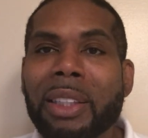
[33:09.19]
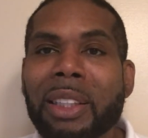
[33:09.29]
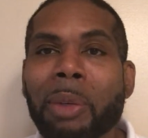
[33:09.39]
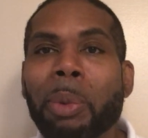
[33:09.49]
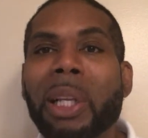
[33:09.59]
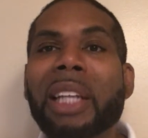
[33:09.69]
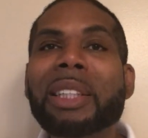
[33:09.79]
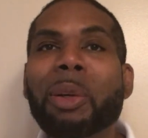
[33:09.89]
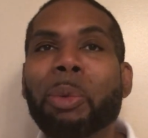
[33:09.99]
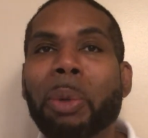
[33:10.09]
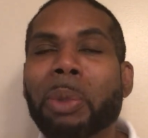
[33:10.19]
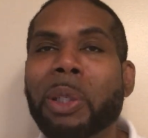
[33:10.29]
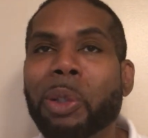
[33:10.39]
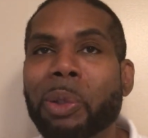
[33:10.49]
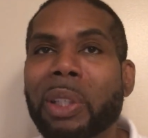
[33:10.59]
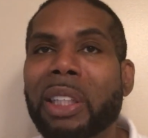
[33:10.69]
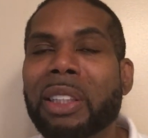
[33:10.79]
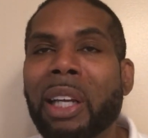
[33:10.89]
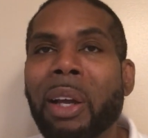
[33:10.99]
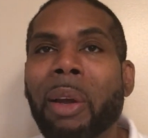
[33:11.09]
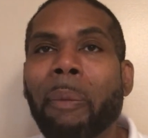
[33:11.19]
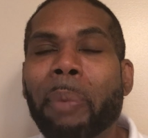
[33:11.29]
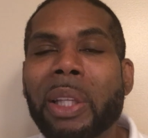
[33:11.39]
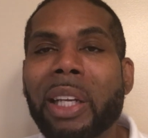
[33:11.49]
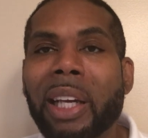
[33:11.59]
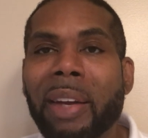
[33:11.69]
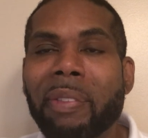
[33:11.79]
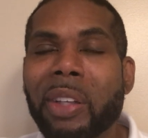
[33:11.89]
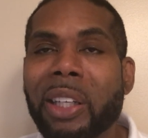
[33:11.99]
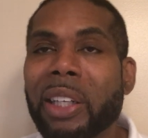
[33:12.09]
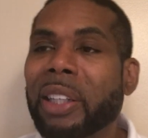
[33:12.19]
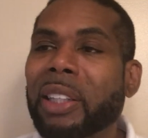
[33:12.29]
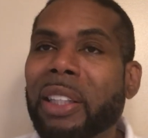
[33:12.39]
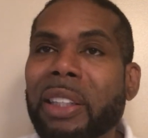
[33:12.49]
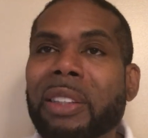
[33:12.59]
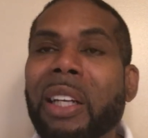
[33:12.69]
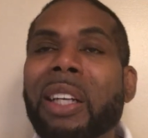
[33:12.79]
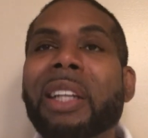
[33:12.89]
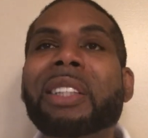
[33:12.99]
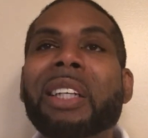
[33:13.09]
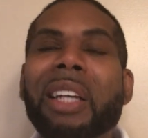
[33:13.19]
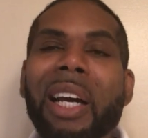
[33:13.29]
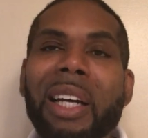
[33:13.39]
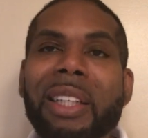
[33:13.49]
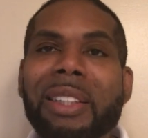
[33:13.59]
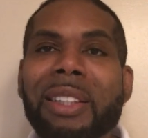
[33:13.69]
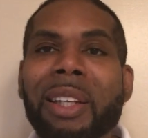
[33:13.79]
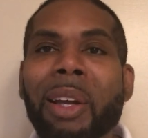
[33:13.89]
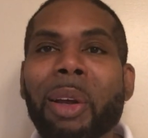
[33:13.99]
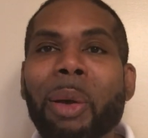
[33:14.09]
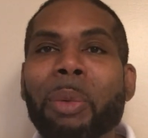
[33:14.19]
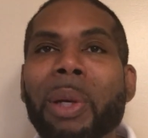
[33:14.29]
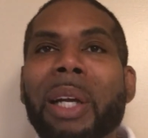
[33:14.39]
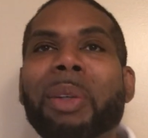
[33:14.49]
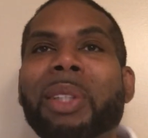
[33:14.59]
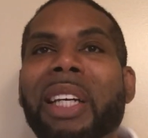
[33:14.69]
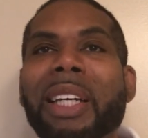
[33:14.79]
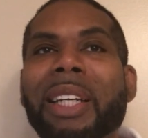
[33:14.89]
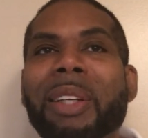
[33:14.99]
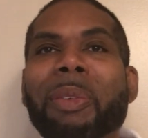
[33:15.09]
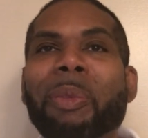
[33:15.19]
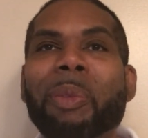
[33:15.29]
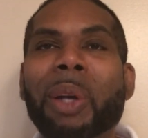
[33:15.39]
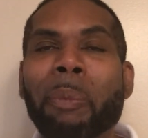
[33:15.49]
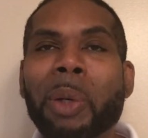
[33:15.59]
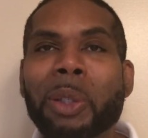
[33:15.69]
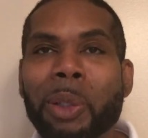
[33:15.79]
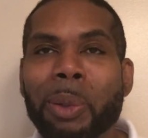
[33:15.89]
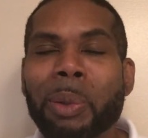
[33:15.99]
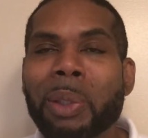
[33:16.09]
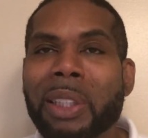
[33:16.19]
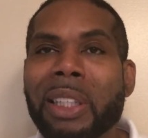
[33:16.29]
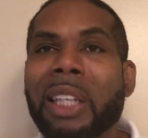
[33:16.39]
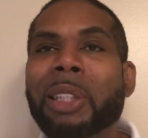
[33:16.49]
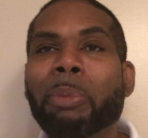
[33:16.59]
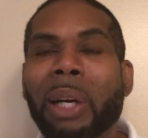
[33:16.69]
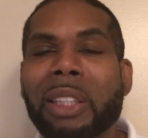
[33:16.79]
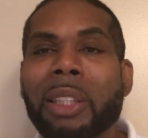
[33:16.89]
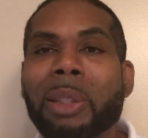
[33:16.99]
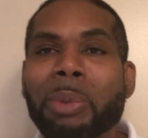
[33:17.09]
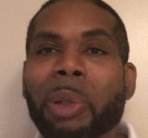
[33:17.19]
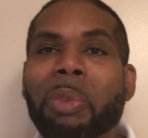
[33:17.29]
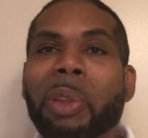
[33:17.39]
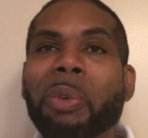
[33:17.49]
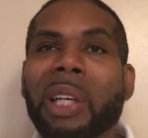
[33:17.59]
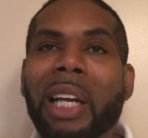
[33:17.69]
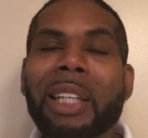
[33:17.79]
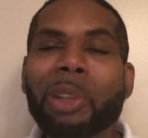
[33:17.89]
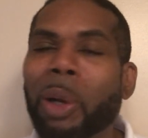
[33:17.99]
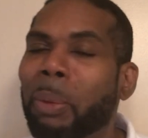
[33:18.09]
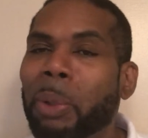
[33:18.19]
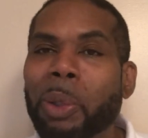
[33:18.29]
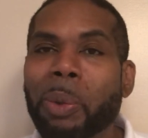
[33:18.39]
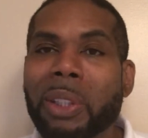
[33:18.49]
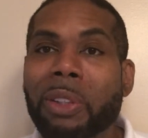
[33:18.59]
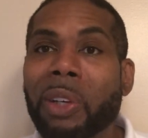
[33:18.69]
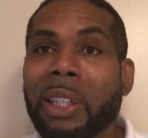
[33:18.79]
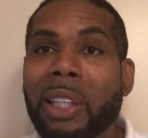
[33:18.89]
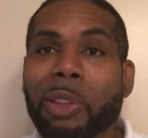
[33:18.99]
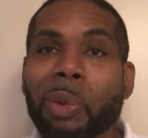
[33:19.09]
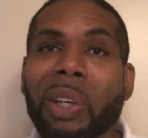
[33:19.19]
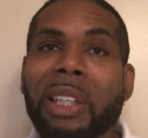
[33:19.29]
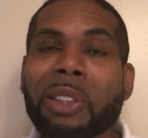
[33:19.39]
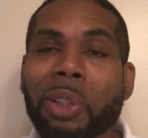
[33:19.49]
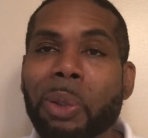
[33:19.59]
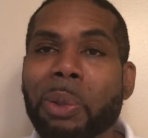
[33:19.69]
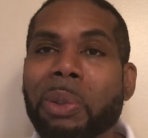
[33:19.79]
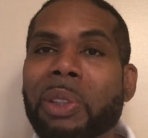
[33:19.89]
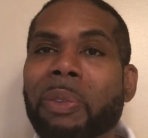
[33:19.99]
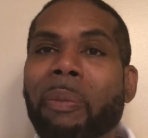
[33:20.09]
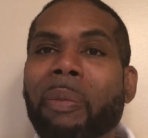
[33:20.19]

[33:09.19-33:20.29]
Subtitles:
Typically I see women do this, but they have the cleansing diets. Where they'll say, what I'm gonna do is cleanse my system. So for 3 days, all I'm gonna do is drink this green juice